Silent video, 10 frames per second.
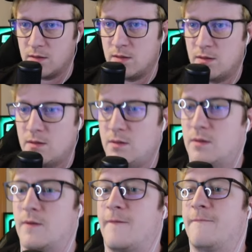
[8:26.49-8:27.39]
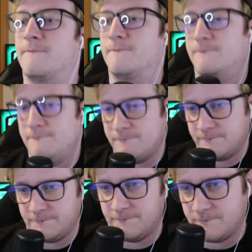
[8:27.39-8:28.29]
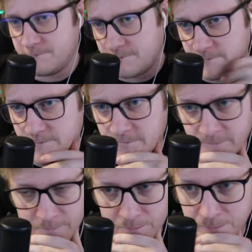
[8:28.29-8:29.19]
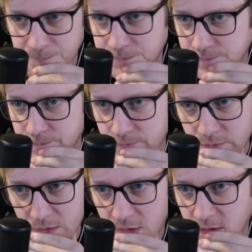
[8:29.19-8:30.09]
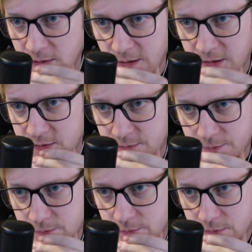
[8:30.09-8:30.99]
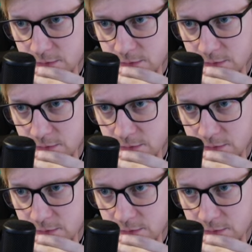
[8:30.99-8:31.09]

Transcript: Yeah, I was playing them in Vex. Like, and I'm not, I put them in Toga, but.